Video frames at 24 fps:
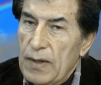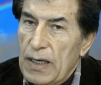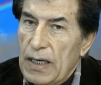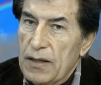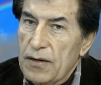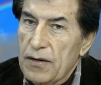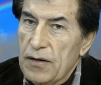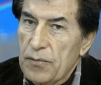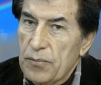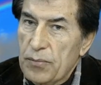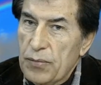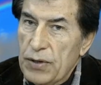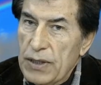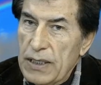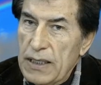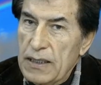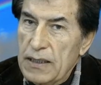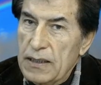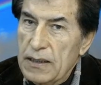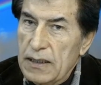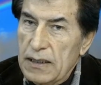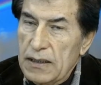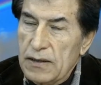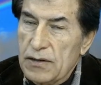The
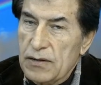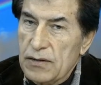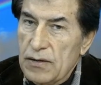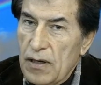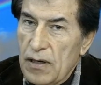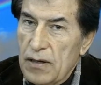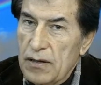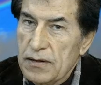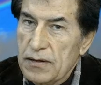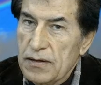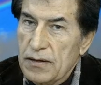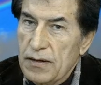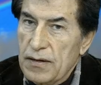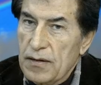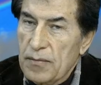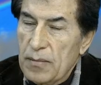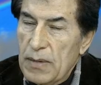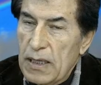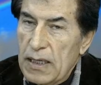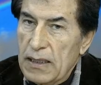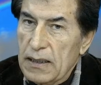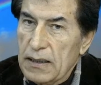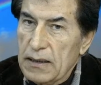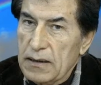brain is not the
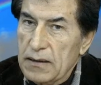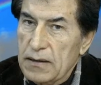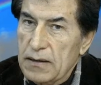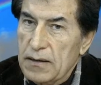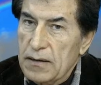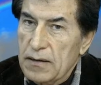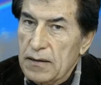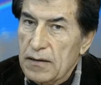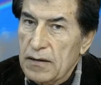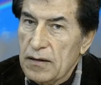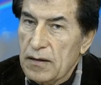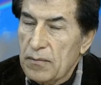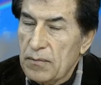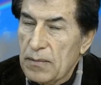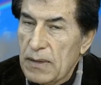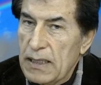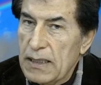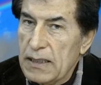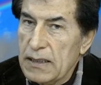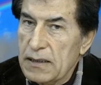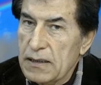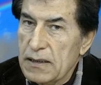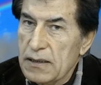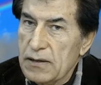mind, the
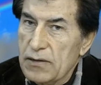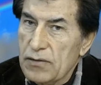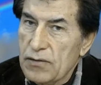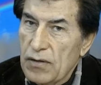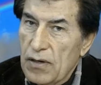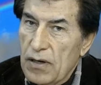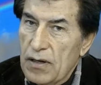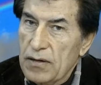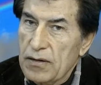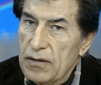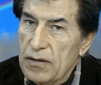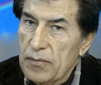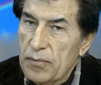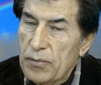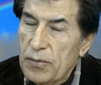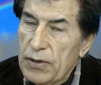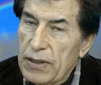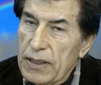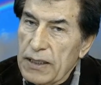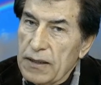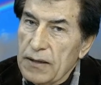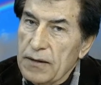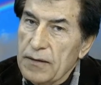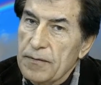mind is not the
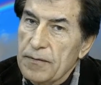brain.